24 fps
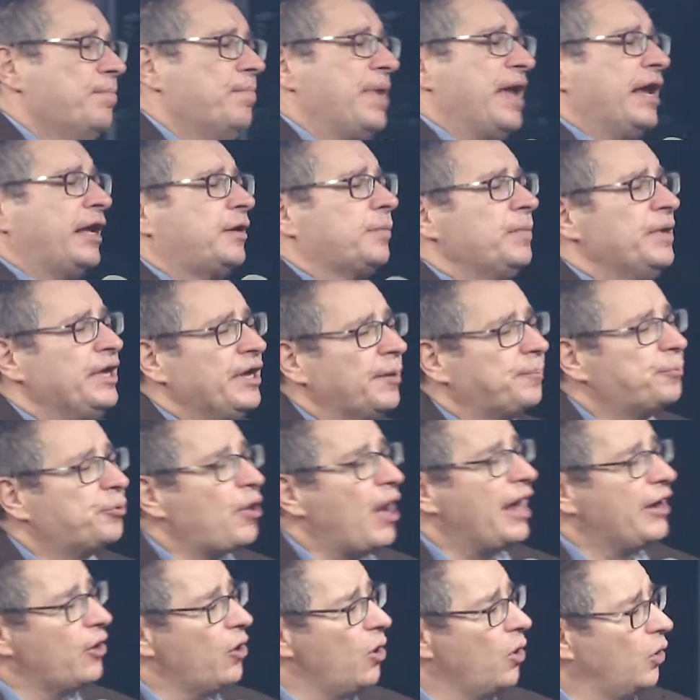make me a
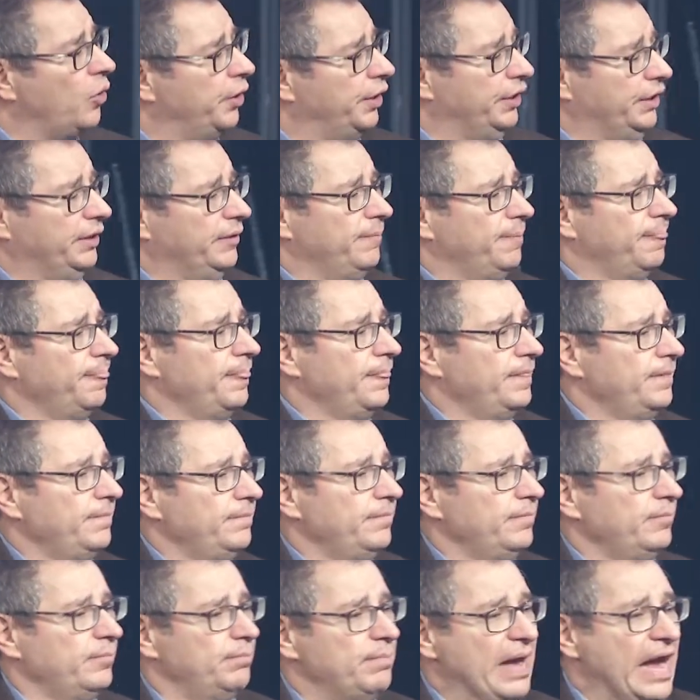priority.
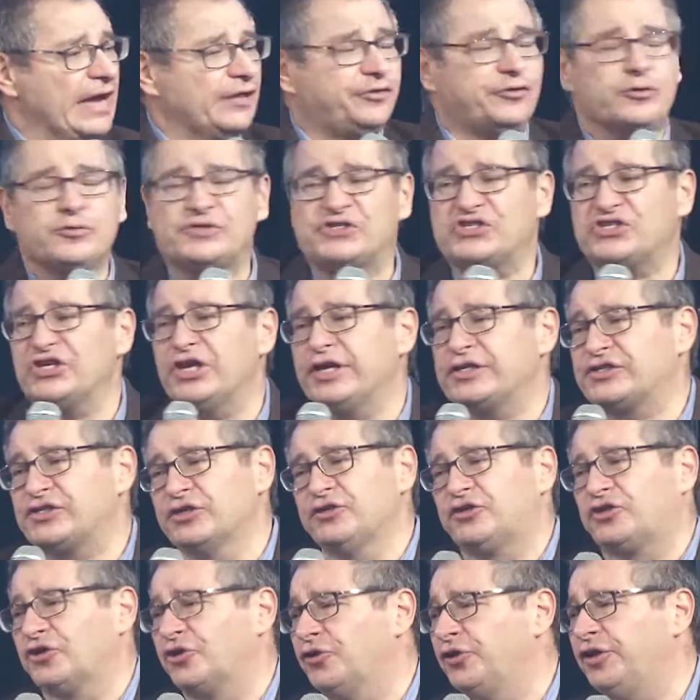Matthew 6
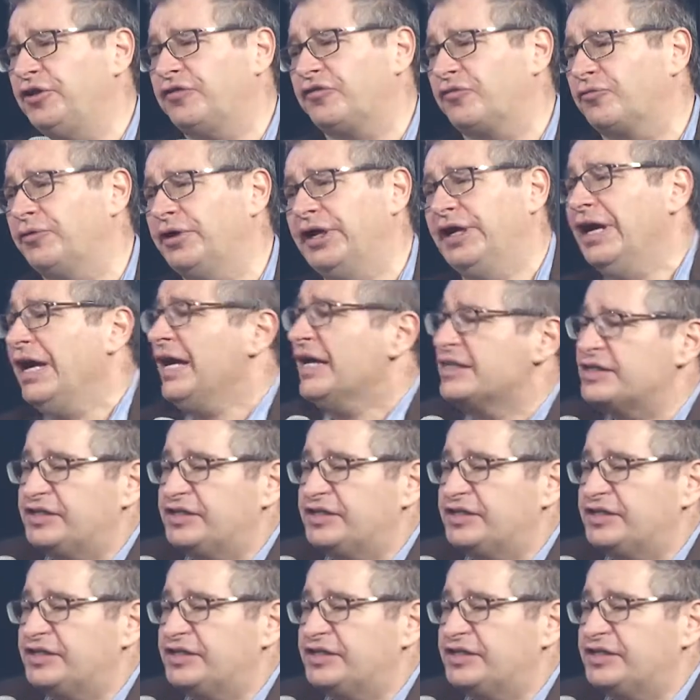and 33,